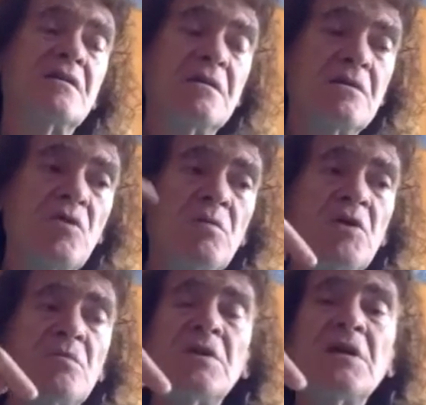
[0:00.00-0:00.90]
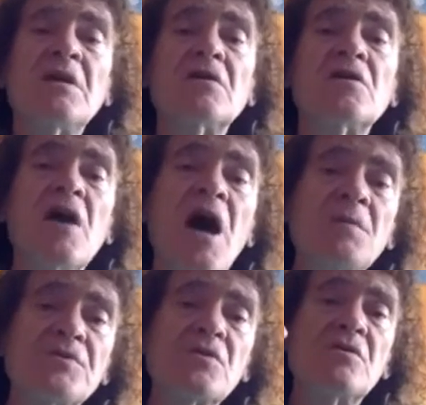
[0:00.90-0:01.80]
human beings
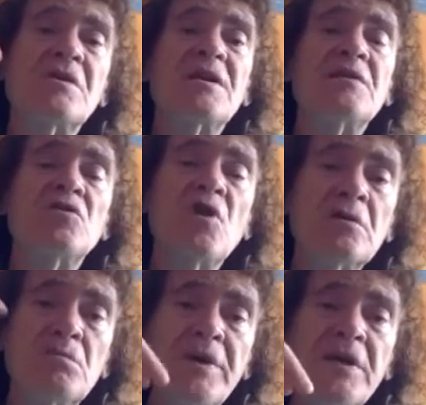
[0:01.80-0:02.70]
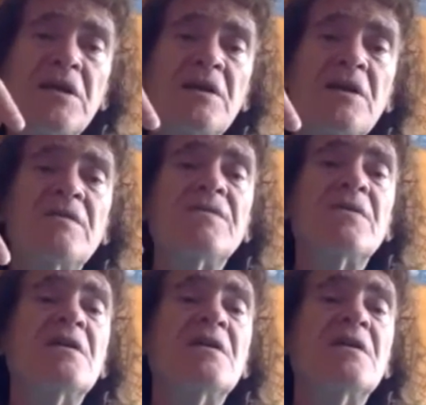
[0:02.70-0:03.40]
absolutely don't believe